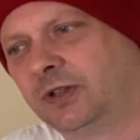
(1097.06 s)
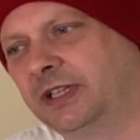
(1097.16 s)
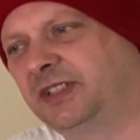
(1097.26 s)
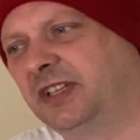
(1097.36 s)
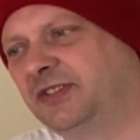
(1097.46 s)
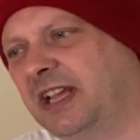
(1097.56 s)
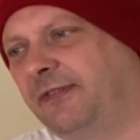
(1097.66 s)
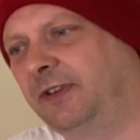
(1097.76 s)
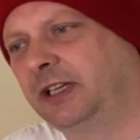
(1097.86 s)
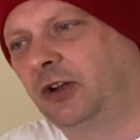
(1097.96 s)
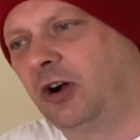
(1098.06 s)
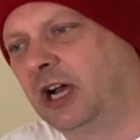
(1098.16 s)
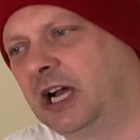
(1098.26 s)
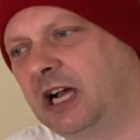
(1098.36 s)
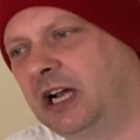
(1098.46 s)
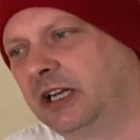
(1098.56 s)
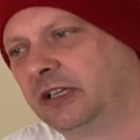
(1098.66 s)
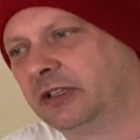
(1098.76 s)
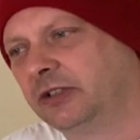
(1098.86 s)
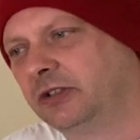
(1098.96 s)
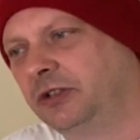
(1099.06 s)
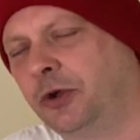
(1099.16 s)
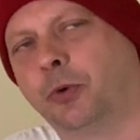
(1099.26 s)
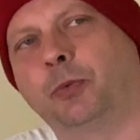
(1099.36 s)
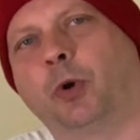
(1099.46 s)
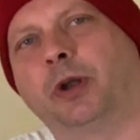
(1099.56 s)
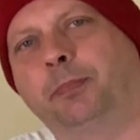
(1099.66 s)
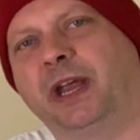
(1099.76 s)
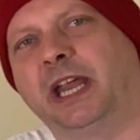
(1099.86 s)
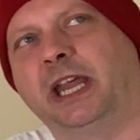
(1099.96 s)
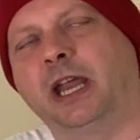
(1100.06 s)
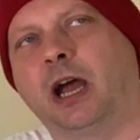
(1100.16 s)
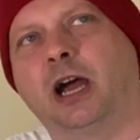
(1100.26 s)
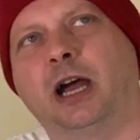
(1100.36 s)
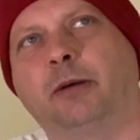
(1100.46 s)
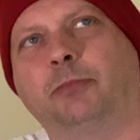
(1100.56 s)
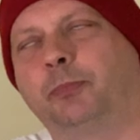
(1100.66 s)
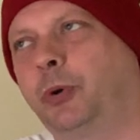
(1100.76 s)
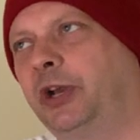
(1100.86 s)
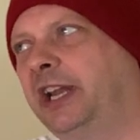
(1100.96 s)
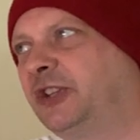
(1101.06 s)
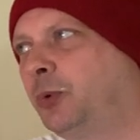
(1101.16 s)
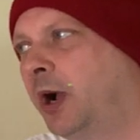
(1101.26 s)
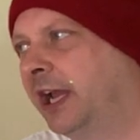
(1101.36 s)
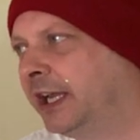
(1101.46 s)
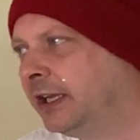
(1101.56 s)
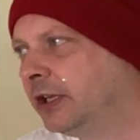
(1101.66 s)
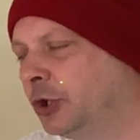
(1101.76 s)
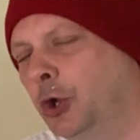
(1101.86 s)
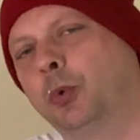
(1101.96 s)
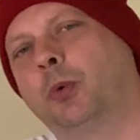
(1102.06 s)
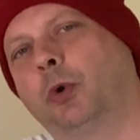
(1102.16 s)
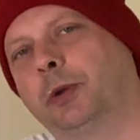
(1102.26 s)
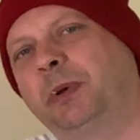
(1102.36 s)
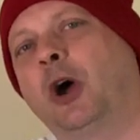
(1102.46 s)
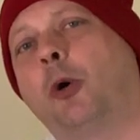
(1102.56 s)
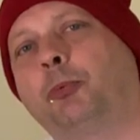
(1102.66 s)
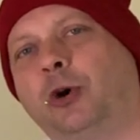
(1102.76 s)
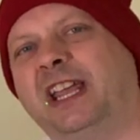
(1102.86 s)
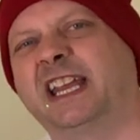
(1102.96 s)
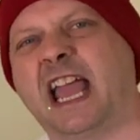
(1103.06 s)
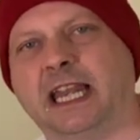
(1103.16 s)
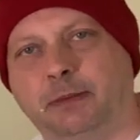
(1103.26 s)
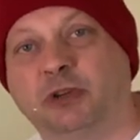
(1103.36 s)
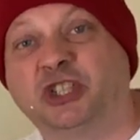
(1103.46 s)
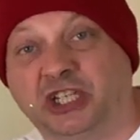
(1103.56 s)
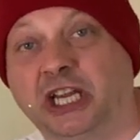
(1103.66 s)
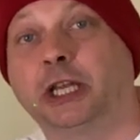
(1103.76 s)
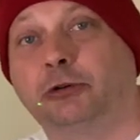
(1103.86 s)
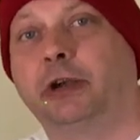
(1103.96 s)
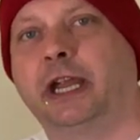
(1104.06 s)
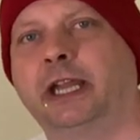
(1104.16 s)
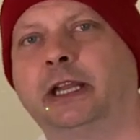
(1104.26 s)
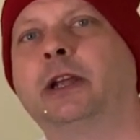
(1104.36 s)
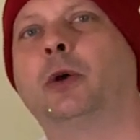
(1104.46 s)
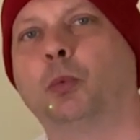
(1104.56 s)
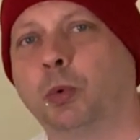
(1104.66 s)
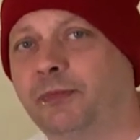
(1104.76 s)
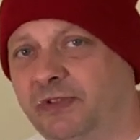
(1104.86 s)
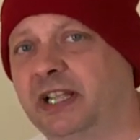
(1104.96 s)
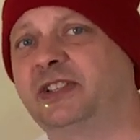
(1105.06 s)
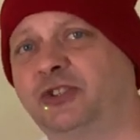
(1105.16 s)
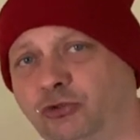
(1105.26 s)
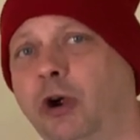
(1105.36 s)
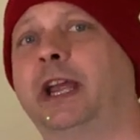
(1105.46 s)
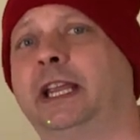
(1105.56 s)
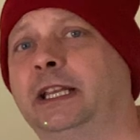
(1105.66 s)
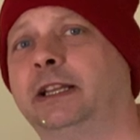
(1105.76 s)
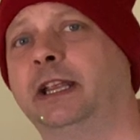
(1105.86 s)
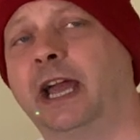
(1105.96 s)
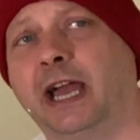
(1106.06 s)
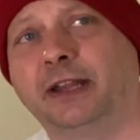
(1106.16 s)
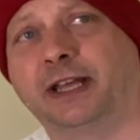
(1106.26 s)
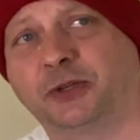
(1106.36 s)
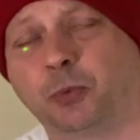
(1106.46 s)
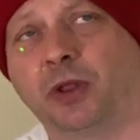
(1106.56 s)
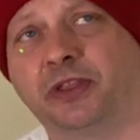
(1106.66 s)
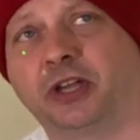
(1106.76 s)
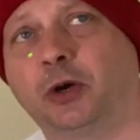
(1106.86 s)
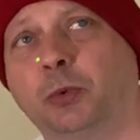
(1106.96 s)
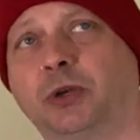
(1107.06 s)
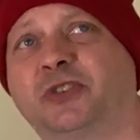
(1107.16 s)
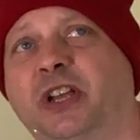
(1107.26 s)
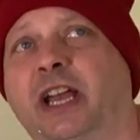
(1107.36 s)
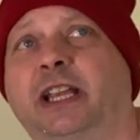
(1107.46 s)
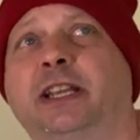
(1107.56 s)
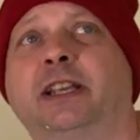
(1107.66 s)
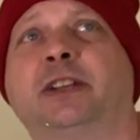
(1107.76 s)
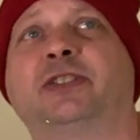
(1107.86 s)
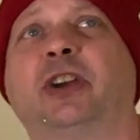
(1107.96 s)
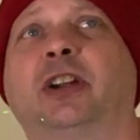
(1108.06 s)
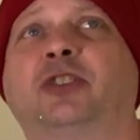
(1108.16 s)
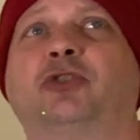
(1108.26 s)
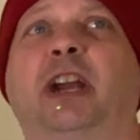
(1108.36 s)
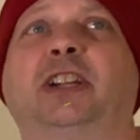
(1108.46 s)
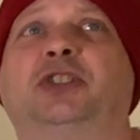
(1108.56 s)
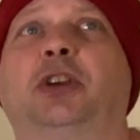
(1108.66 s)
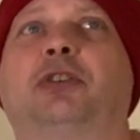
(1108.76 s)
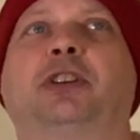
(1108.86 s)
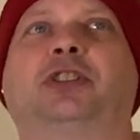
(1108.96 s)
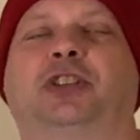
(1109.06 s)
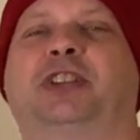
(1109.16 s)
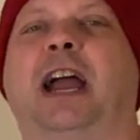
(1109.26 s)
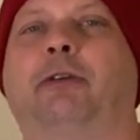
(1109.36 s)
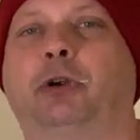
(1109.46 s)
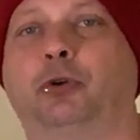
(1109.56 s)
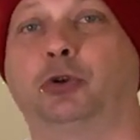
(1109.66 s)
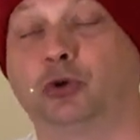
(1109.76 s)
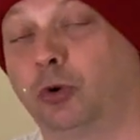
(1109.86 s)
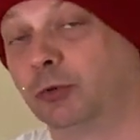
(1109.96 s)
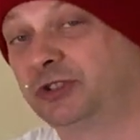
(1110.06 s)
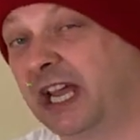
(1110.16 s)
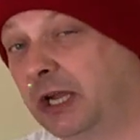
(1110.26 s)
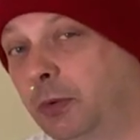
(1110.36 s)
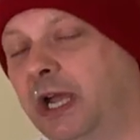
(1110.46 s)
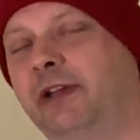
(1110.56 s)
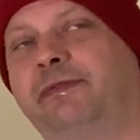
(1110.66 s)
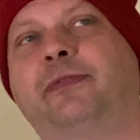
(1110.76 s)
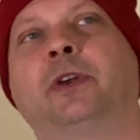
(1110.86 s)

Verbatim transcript: this is definitely not a, uh, you wouldn't want to be, um, put it this way, you wouldn't want to be operating any machinery with this strain, yeah? That's one thing I will say. Certain strains you can just carry on your normal day with,